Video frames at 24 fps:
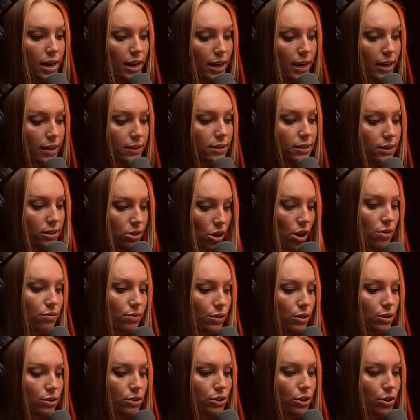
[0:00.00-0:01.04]
He
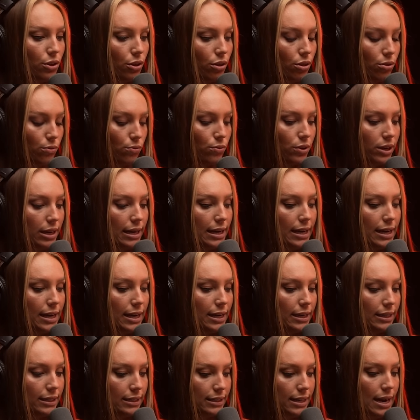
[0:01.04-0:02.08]
discovers
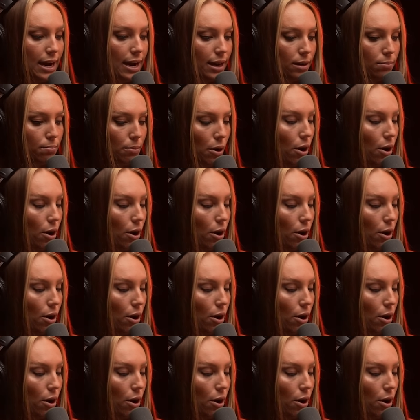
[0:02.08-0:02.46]
three dead